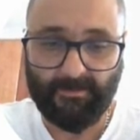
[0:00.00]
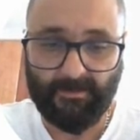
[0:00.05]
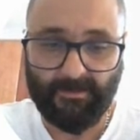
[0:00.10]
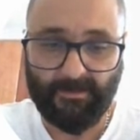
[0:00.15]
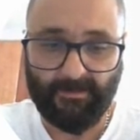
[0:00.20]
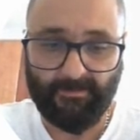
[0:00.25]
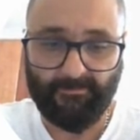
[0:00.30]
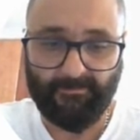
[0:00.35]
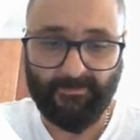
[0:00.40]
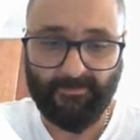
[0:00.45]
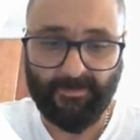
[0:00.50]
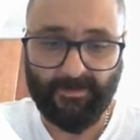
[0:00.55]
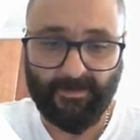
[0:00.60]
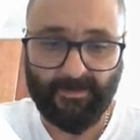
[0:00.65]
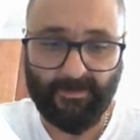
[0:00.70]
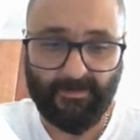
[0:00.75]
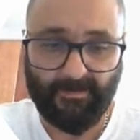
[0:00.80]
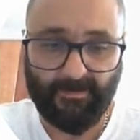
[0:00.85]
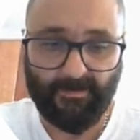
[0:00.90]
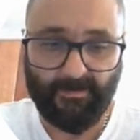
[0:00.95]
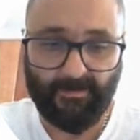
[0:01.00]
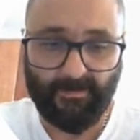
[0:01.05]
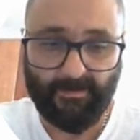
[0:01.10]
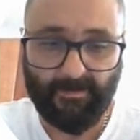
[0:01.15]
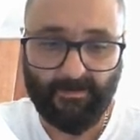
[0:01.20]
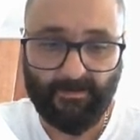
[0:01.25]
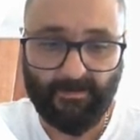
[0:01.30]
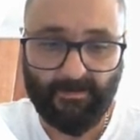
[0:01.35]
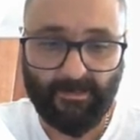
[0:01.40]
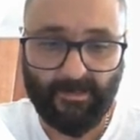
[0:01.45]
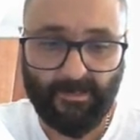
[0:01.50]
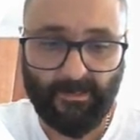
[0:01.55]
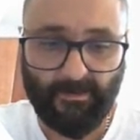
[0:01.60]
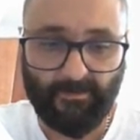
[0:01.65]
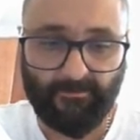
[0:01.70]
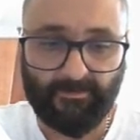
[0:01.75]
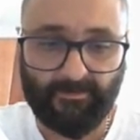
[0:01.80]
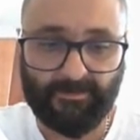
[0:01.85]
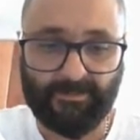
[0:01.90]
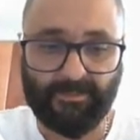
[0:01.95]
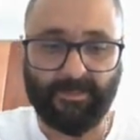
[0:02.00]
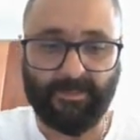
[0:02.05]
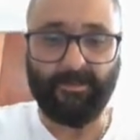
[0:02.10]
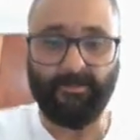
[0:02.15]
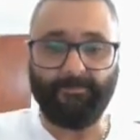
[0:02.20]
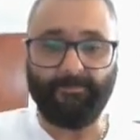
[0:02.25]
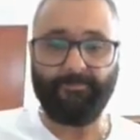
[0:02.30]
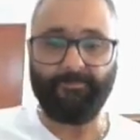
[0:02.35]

mv over t.